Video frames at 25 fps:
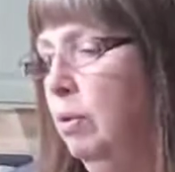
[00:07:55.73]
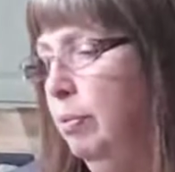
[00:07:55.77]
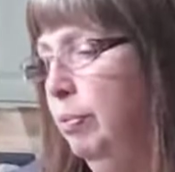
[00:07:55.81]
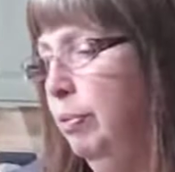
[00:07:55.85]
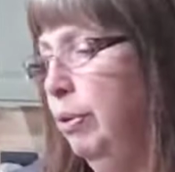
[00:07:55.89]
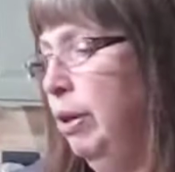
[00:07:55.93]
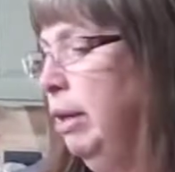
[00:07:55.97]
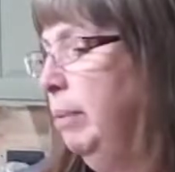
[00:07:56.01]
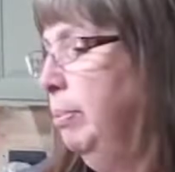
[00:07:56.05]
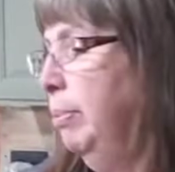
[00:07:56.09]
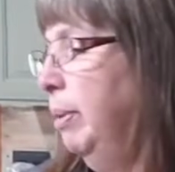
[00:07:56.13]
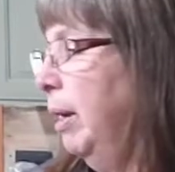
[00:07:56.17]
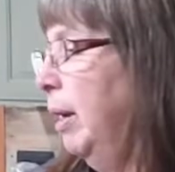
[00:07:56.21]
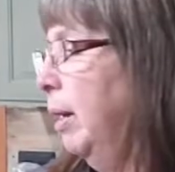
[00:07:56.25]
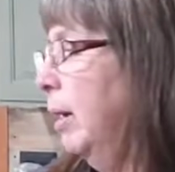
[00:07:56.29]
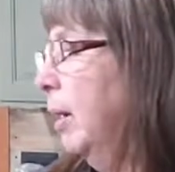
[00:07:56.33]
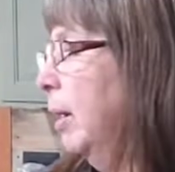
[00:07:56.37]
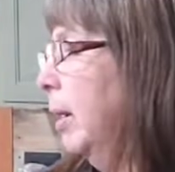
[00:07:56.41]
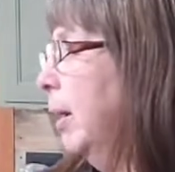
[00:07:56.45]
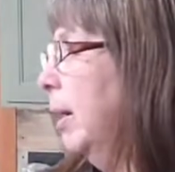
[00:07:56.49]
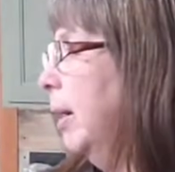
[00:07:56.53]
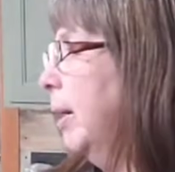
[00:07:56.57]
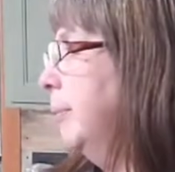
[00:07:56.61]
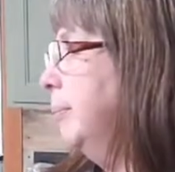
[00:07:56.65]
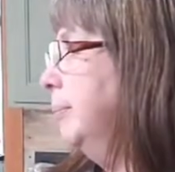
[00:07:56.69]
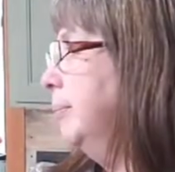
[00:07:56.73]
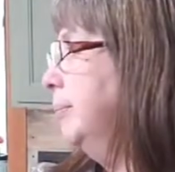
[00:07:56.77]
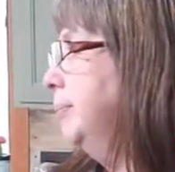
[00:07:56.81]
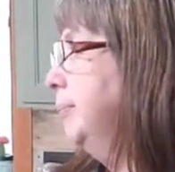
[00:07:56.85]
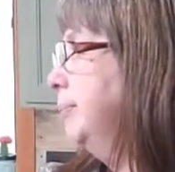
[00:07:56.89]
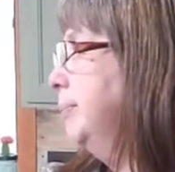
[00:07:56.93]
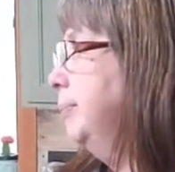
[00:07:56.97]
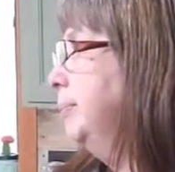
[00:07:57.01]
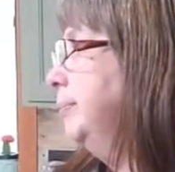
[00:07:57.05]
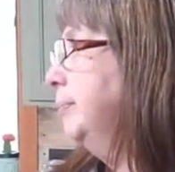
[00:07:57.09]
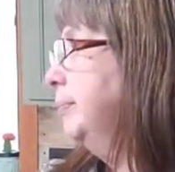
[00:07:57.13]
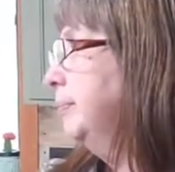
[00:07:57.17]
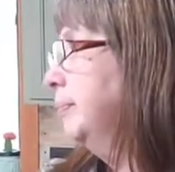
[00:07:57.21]
real pretty painted up.
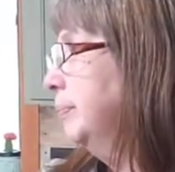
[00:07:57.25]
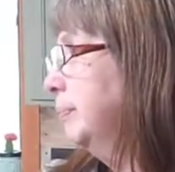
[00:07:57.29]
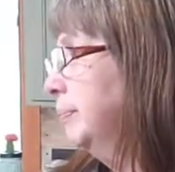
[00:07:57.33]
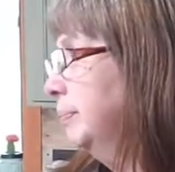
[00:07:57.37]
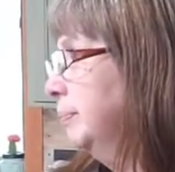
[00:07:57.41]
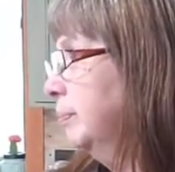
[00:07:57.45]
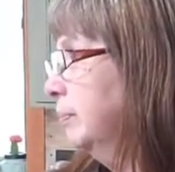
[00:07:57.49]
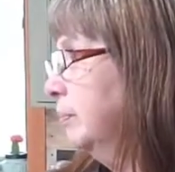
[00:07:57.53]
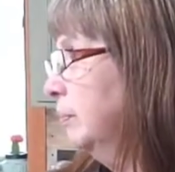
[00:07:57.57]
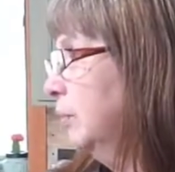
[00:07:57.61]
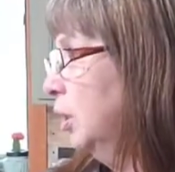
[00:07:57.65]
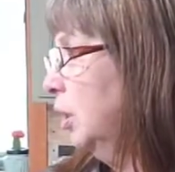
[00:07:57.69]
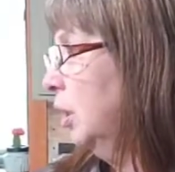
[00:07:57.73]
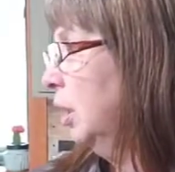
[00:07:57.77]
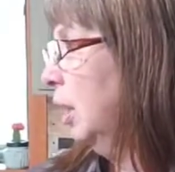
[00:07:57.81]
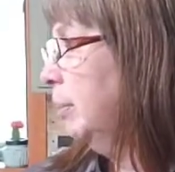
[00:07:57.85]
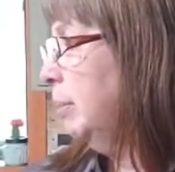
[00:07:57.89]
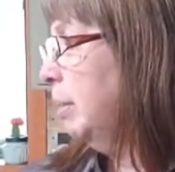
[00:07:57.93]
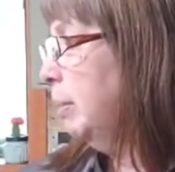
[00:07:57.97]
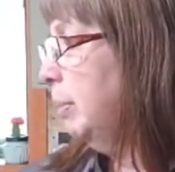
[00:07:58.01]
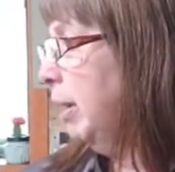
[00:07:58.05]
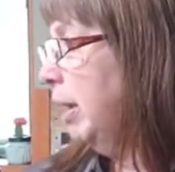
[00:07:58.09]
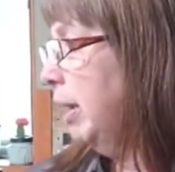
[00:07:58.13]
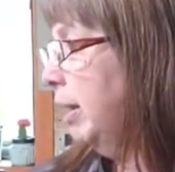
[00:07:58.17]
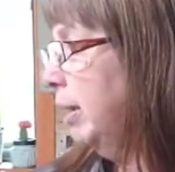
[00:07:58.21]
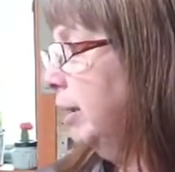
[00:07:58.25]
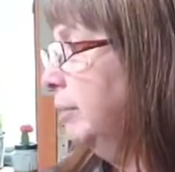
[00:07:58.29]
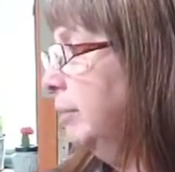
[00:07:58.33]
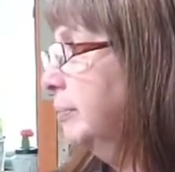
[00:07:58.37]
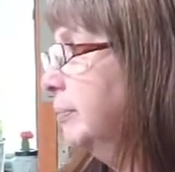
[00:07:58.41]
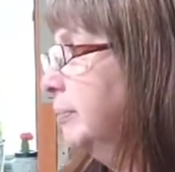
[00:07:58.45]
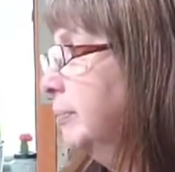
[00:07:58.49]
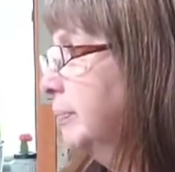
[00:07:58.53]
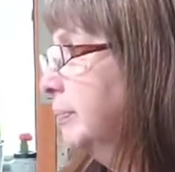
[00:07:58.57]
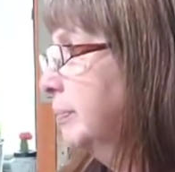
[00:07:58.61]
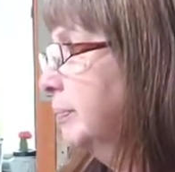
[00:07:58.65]
You're going to let me paint it?